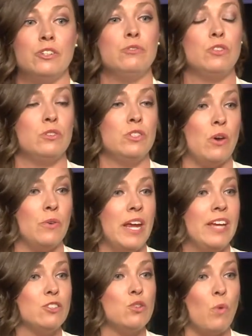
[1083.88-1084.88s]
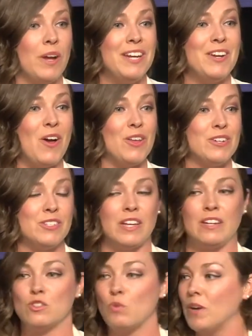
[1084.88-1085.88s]
you to donate
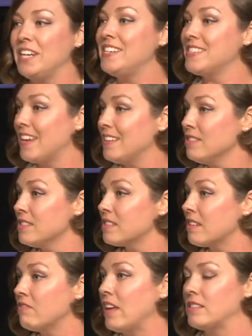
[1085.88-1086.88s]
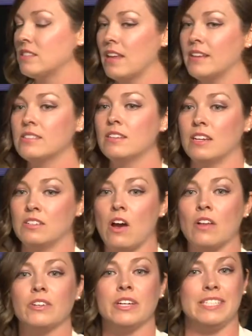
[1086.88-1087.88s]
$20.20. That's less than a
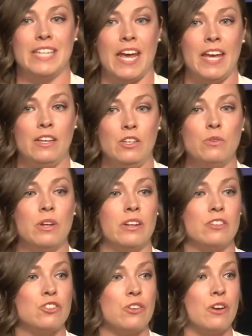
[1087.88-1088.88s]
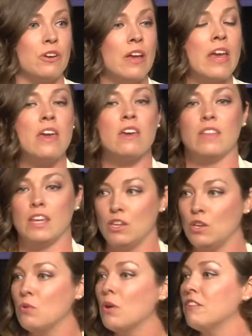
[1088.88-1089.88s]
dollar a day. You could ensure that
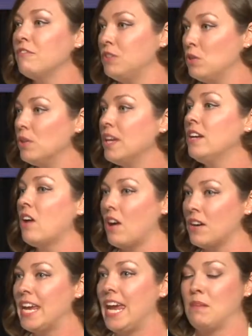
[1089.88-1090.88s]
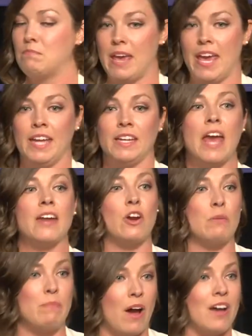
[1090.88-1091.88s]
you are fueling our campaign and
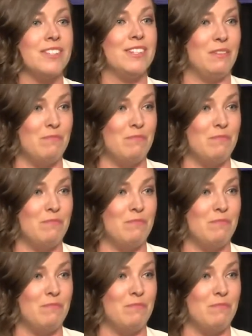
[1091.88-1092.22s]
our positive